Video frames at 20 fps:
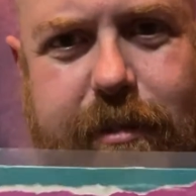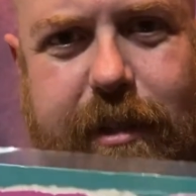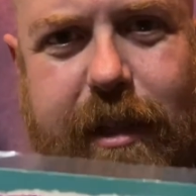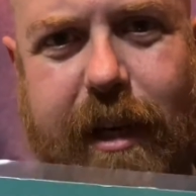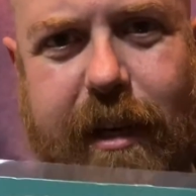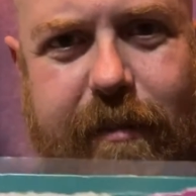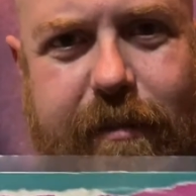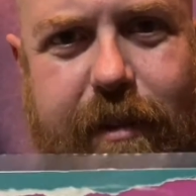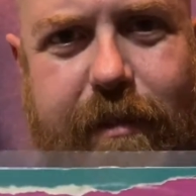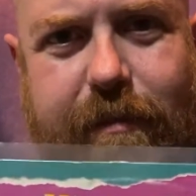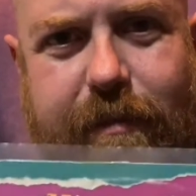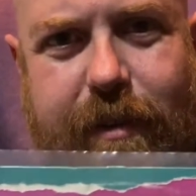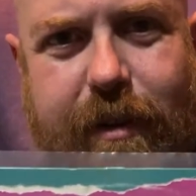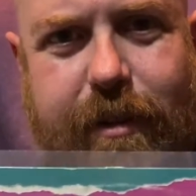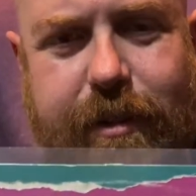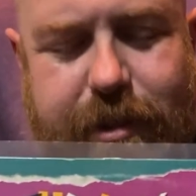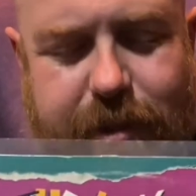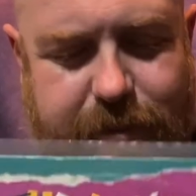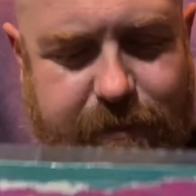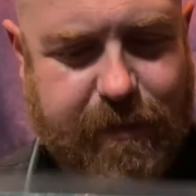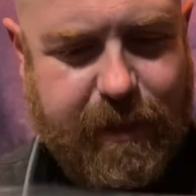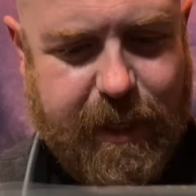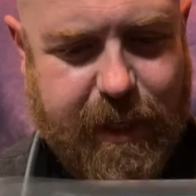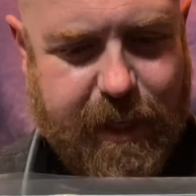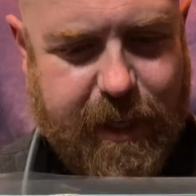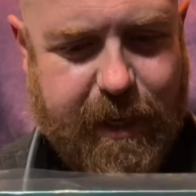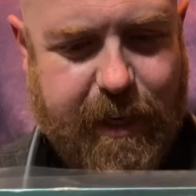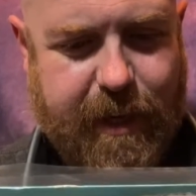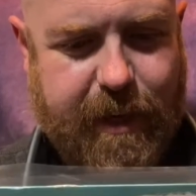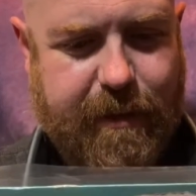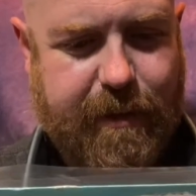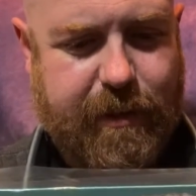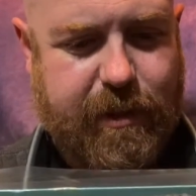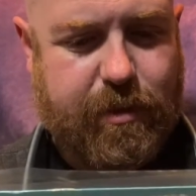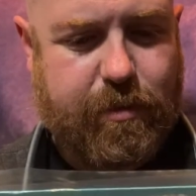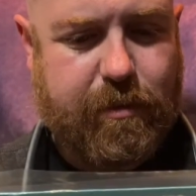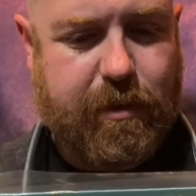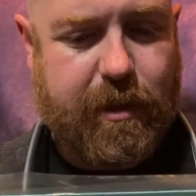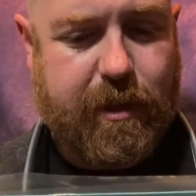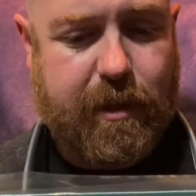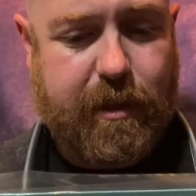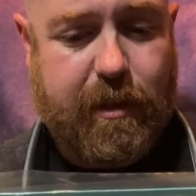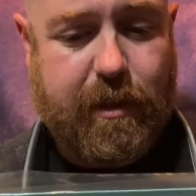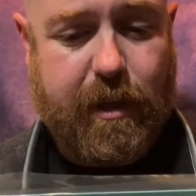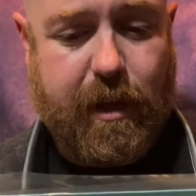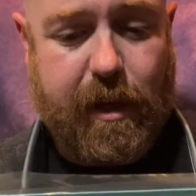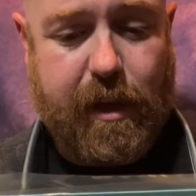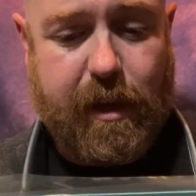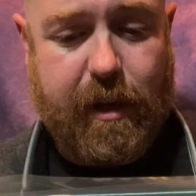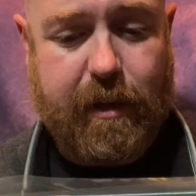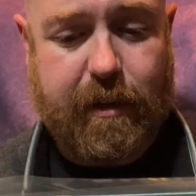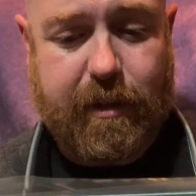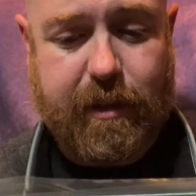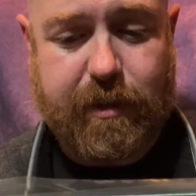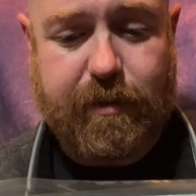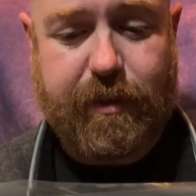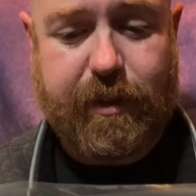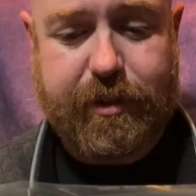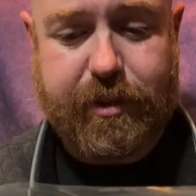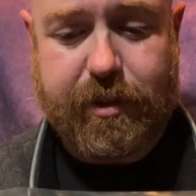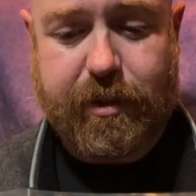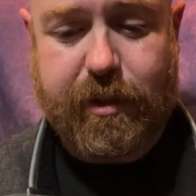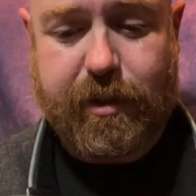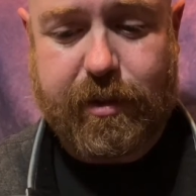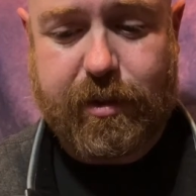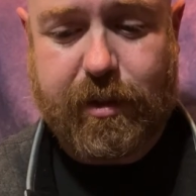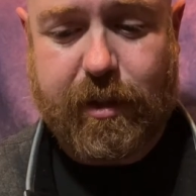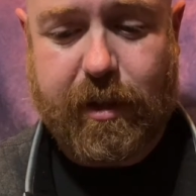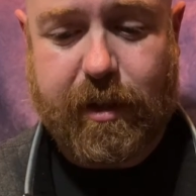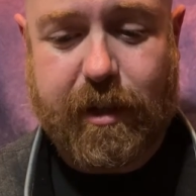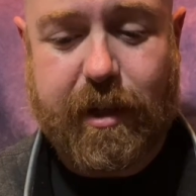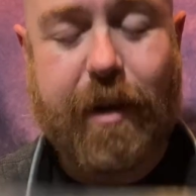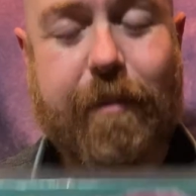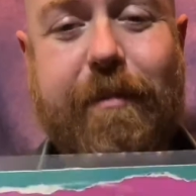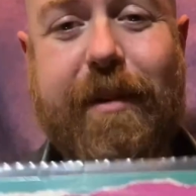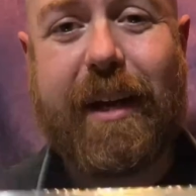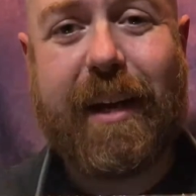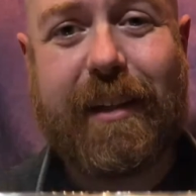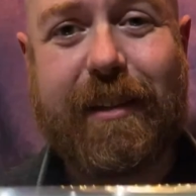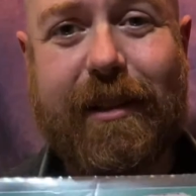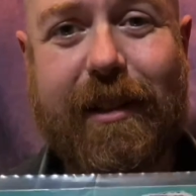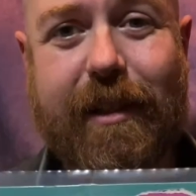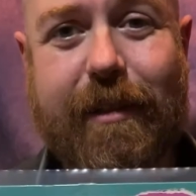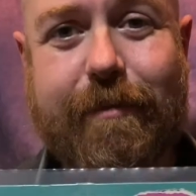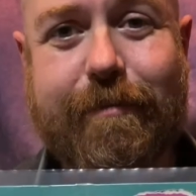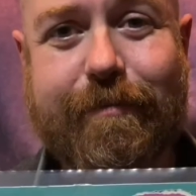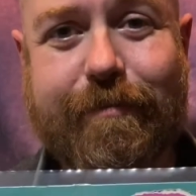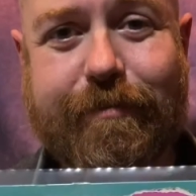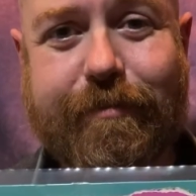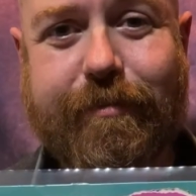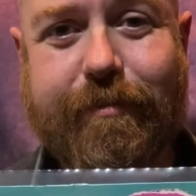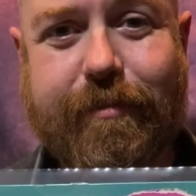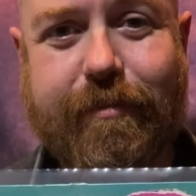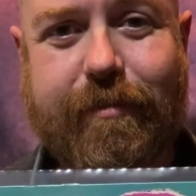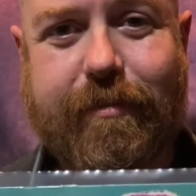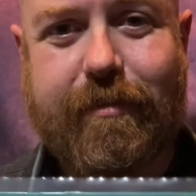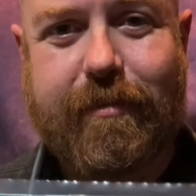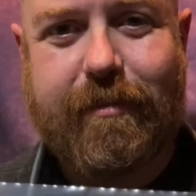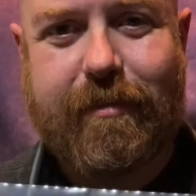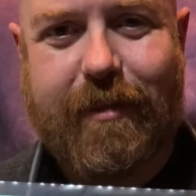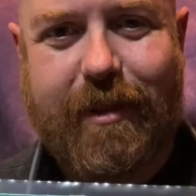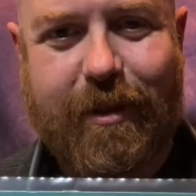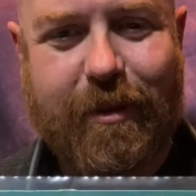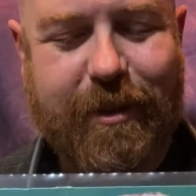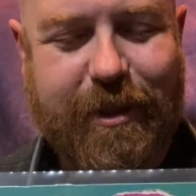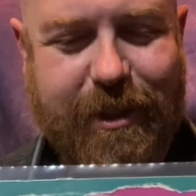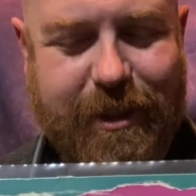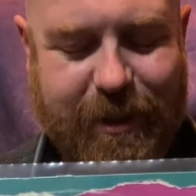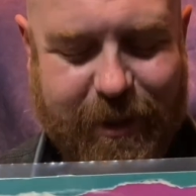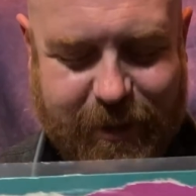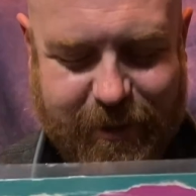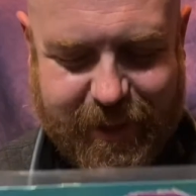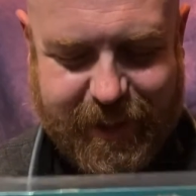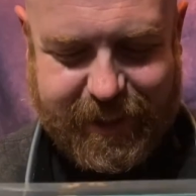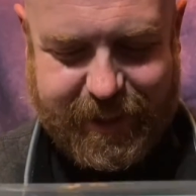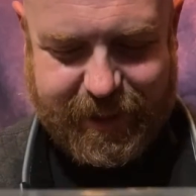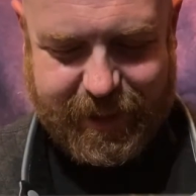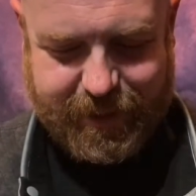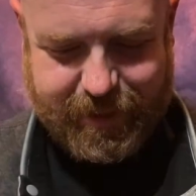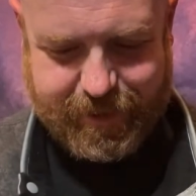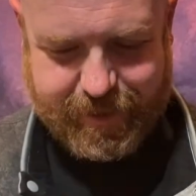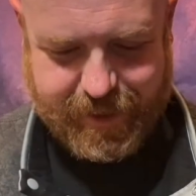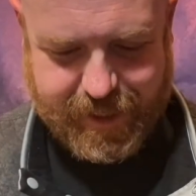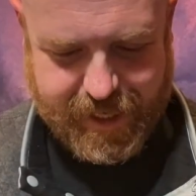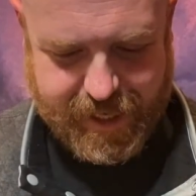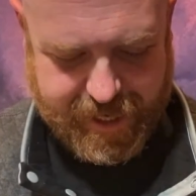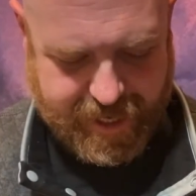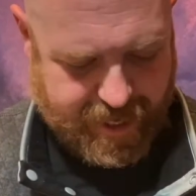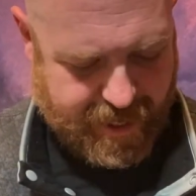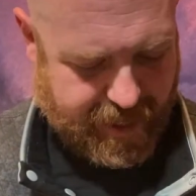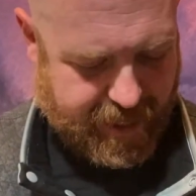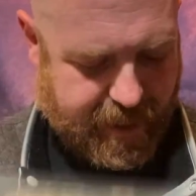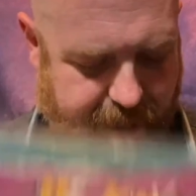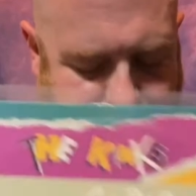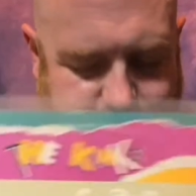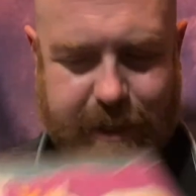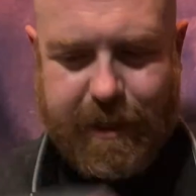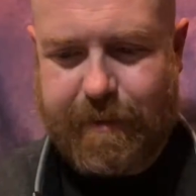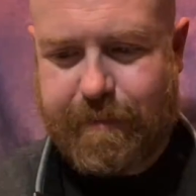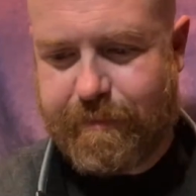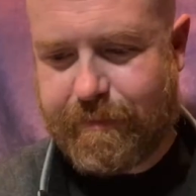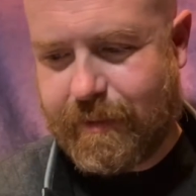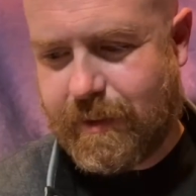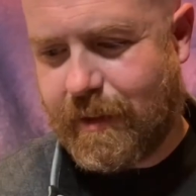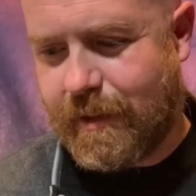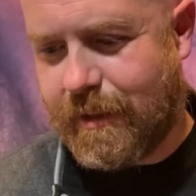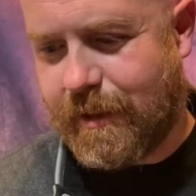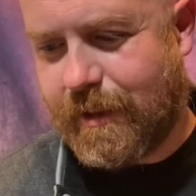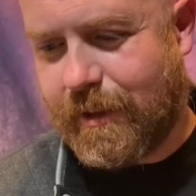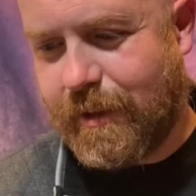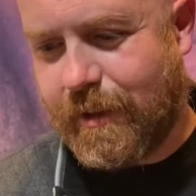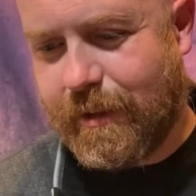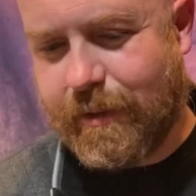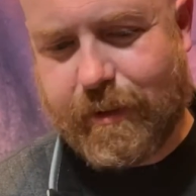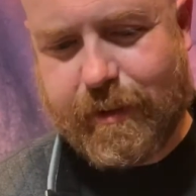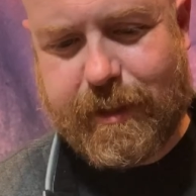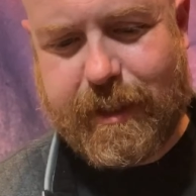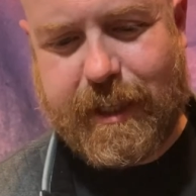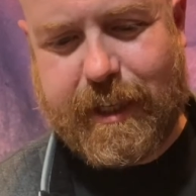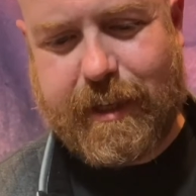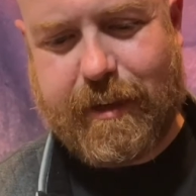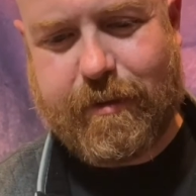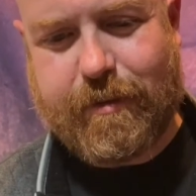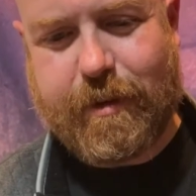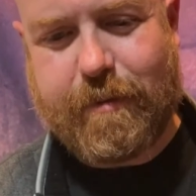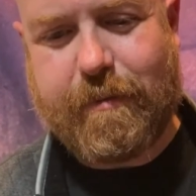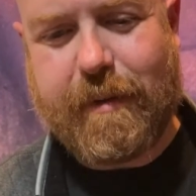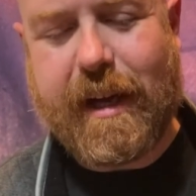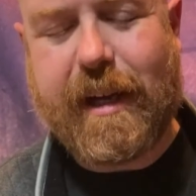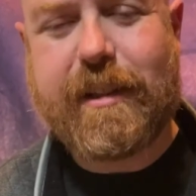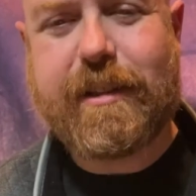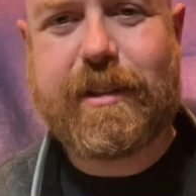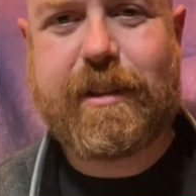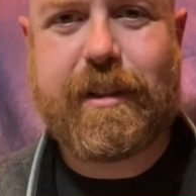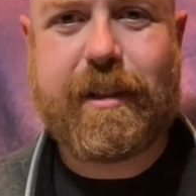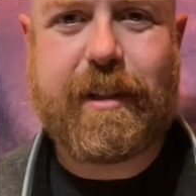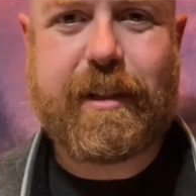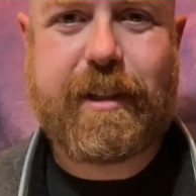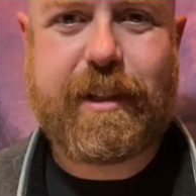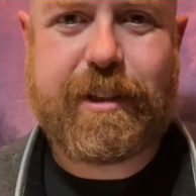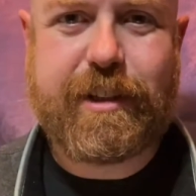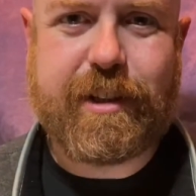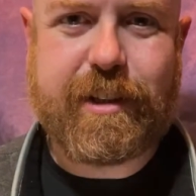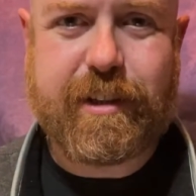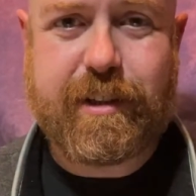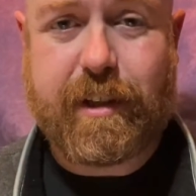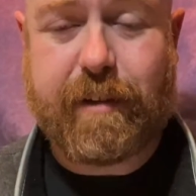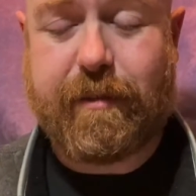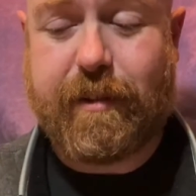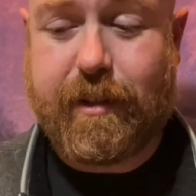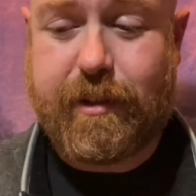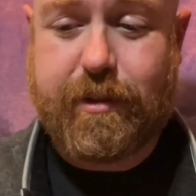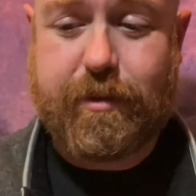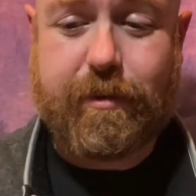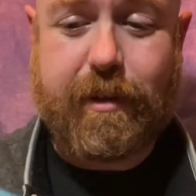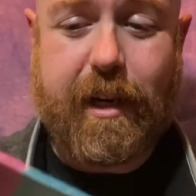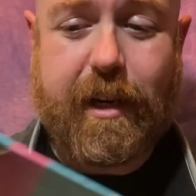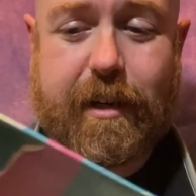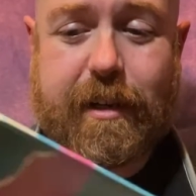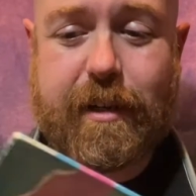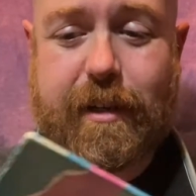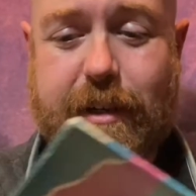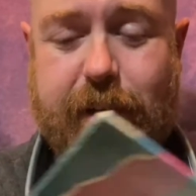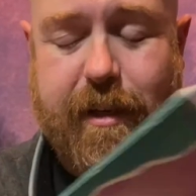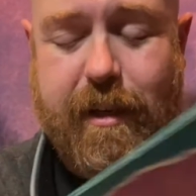of Confusion. And this one does feature the song Come Dancing, which is a great tune. The newly remastered editions of this record